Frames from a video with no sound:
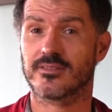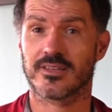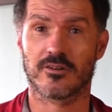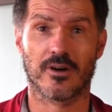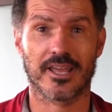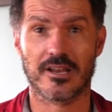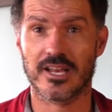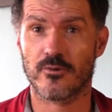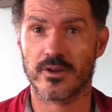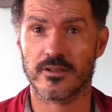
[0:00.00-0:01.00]

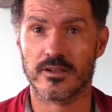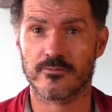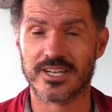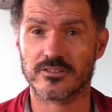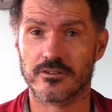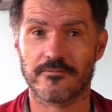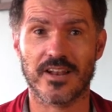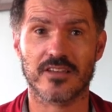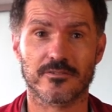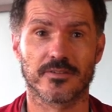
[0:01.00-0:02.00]
single-handedly re uh, rescued
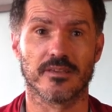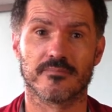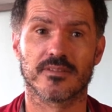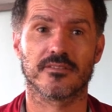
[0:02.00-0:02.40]
philosophy.